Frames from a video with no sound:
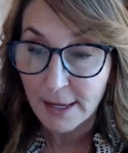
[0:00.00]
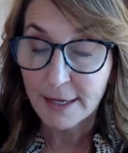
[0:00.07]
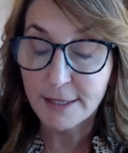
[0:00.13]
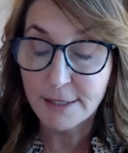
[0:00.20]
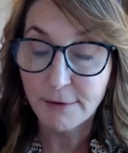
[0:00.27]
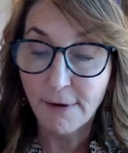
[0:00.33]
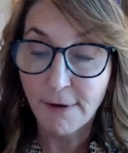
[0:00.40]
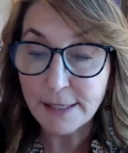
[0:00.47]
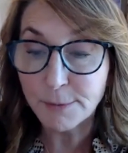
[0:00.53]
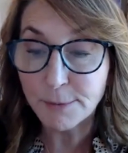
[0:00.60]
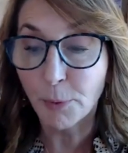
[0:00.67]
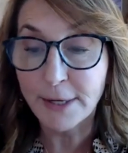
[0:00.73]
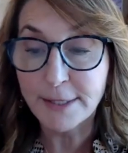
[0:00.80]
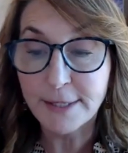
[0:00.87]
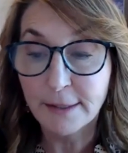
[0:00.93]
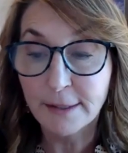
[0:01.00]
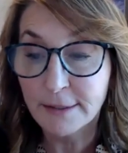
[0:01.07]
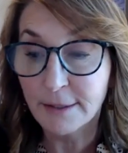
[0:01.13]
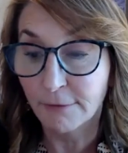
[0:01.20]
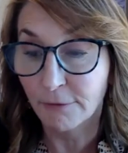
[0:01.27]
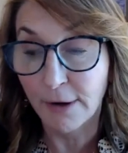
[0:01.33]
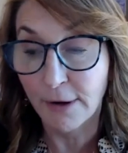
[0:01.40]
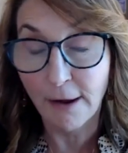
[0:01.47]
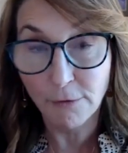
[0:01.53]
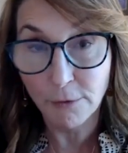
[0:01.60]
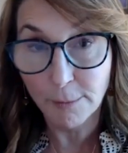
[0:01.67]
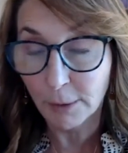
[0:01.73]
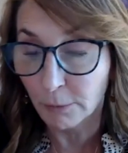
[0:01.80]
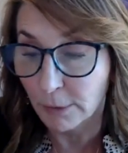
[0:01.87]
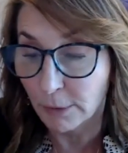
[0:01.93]
is a Vice President of
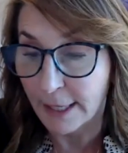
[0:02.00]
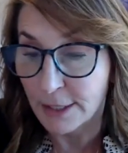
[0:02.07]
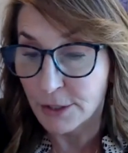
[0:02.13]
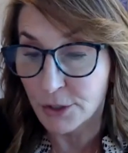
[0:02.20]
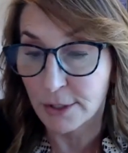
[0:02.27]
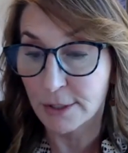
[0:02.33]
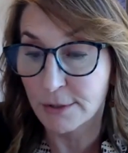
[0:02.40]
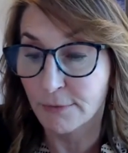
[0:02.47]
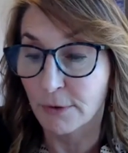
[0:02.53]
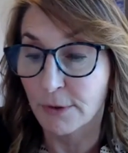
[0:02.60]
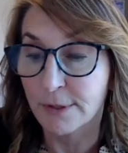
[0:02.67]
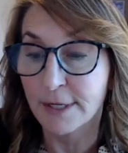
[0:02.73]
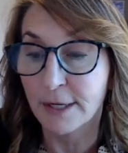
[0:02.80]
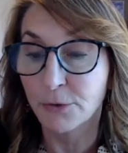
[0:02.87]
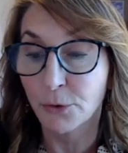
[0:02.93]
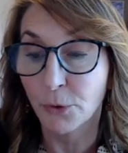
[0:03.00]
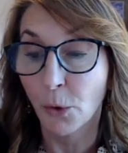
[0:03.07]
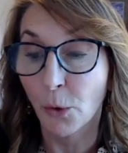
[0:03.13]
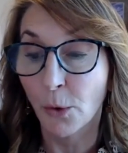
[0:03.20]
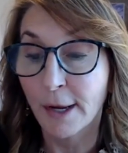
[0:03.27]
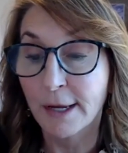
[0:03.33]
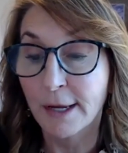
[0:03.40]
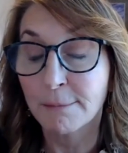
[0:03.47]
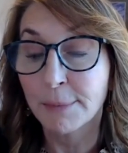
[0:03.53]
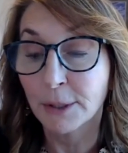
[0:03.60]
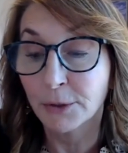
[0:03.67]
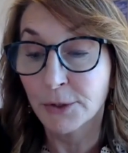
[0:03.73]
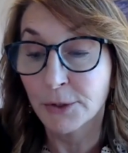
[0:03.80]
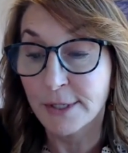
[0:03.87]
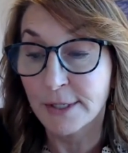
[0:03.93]
Government Relations for the Central Oregon
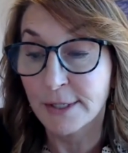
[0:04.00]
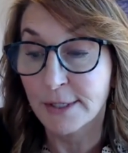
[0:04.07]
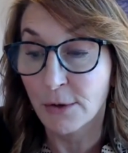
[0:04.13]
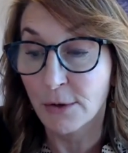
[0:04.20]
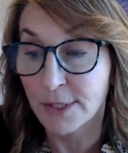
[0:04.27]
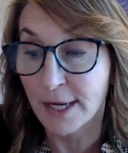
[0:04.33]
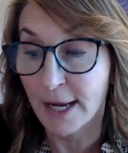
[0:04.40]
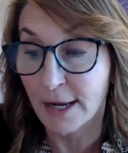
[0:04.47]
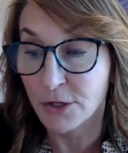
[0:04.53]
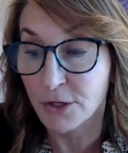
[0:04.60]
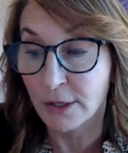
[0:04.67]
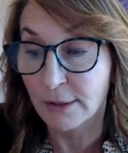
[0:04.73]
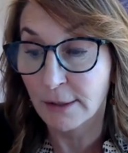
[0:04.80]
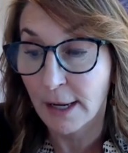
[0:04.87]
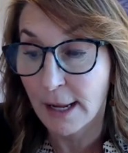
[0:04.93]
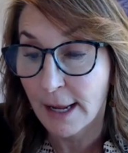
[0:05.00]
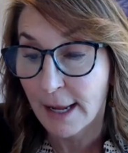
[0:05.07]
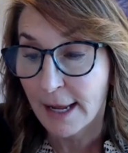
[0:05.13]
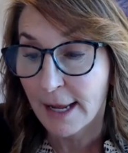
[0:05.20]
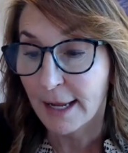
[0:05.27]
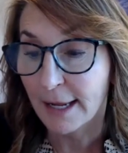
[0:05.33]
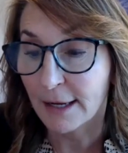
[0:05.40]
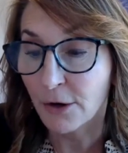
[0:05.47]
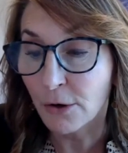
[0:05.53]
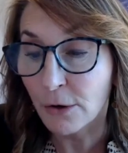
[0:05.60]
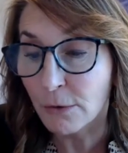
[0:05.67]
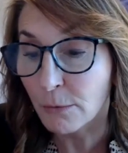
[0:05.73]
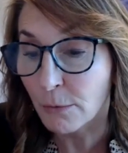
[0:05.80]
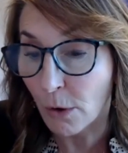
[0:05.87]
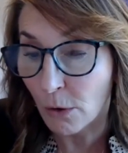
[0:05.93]
Builders Association. In
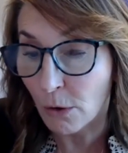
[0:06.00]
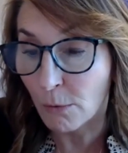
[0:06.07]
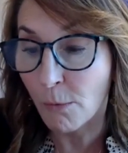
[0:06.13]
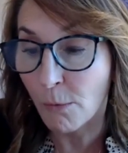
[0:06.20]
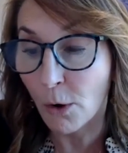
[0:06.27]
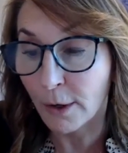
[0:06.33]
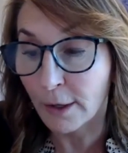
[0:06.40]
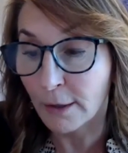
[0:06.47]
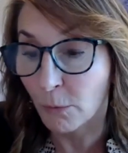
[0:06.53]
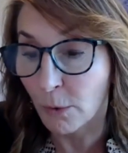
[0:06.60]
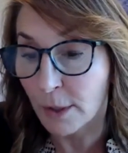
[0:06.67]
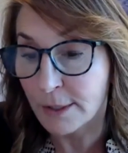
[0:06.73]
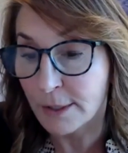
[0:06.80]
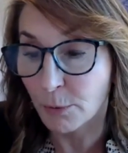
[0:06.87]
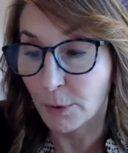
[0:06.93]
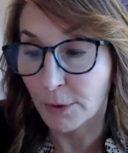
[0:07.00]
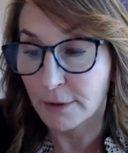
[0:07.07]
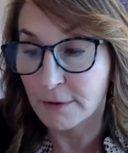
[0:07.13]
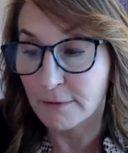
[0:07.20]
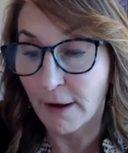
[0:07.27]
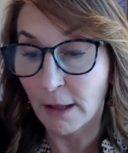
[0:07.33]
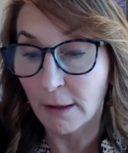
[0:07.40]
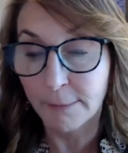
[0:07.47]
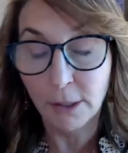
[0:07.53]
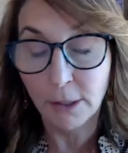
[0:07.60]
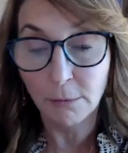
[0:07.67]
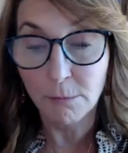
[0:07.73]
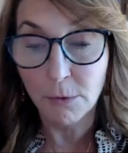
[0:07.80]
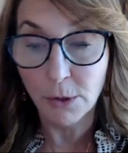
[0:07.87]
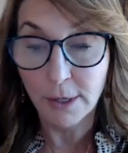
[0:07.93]
her role, Morgan works with the
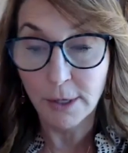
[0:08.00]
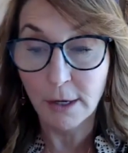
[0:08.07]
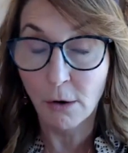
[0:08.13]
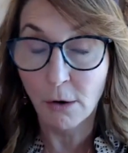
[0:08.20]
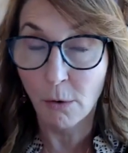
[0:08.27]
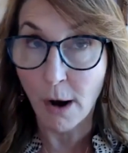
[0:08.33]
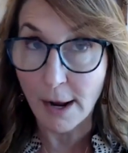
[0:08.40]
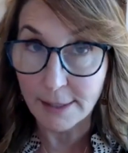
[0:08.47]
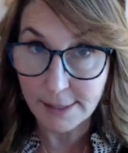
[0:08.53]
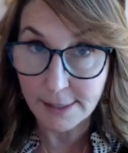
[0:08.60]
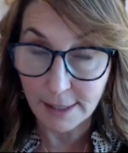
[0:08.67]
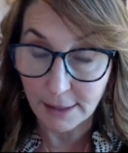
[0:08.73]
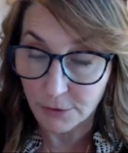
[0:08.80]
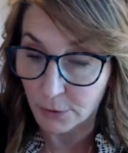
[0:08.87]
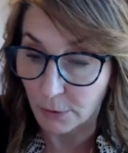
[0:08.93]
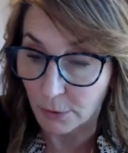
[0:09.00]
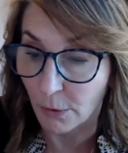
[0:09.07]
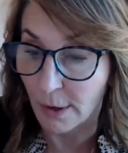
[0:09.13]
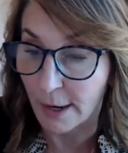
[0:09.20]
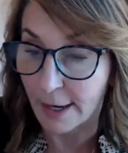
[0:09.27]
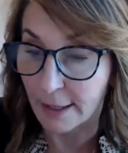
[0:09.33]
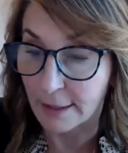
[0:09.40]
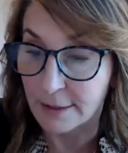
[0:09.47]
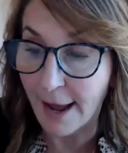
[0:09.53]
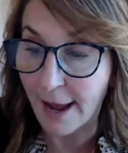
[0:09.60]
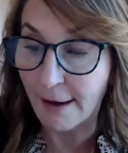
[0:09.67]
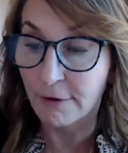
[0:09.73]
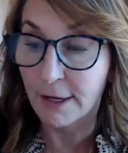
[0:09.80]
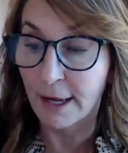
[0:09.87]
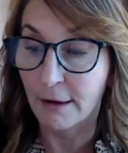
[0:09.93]
development community across Central Oregon to
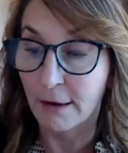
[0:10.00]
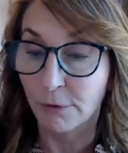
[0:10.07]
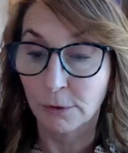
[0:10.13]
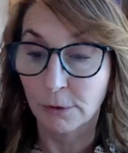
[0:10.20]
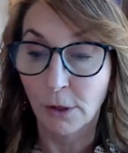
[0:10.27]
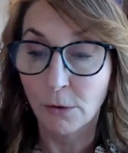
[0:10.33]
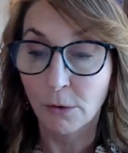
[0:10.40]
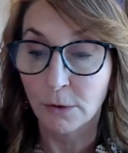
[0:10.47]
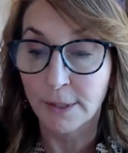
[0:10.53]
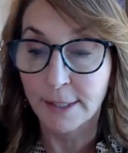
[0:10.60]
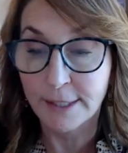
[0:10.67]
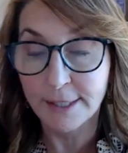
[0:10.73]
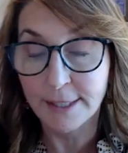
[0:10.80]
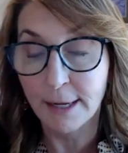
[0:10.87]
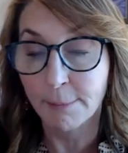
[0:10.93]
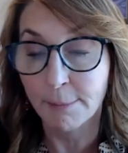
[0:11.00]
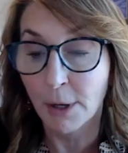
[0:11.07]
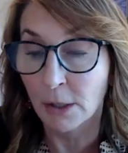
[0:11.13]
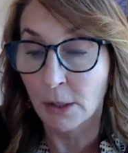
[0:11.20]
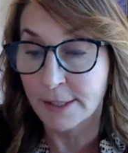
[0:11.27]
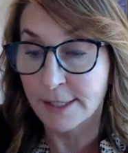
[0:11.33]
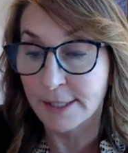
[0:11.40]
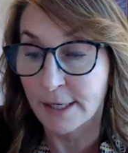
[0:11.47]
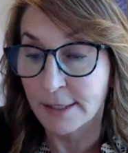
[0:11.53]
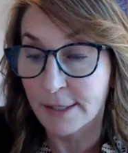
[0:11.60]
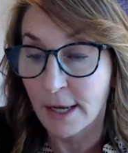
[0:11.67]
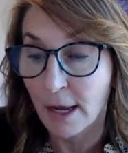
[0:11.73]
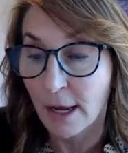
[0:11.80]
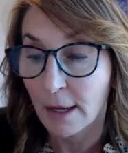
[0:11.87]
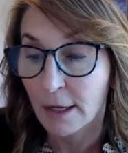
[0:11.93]
advocate for local and state
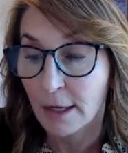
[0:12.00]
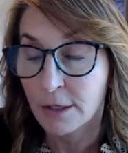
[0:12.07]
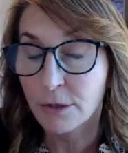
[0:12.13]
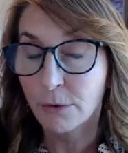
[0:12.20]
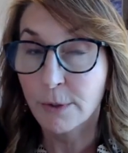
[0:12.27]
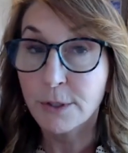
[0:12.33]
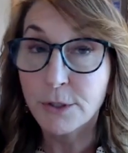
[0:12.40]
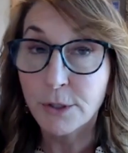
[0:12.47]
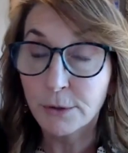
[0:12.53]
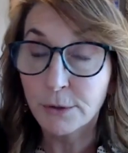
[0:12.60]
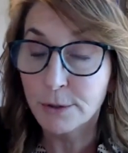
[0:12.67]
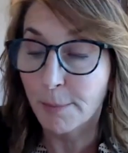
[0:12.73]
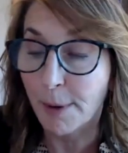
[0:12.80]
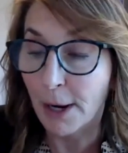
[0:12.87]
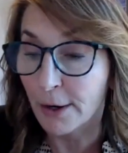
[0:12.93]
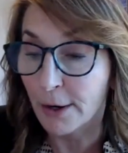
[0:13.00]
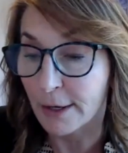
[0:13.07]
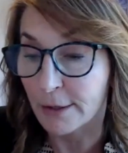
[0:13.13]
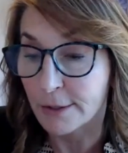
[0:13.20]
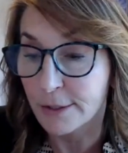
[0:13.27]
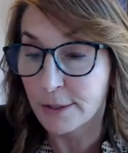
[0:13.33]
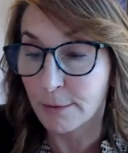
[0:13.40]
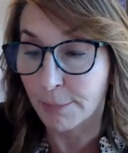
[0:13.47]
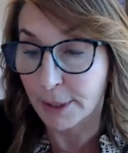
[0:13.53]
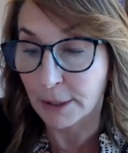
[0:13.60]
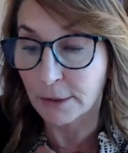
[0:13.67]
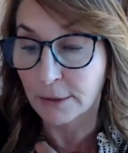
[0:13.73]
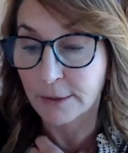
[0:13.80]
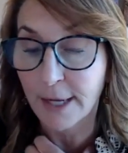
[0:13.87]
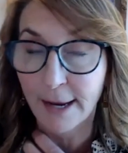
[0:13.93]
policies to reduce barriers to
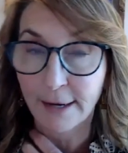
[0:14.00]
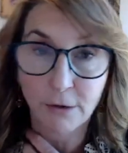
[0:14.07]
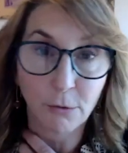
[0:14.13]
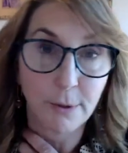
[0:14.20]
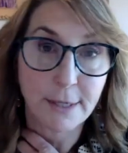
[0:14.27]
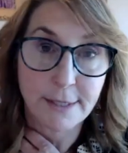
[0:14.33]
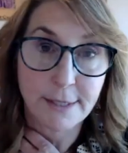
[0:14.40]
build and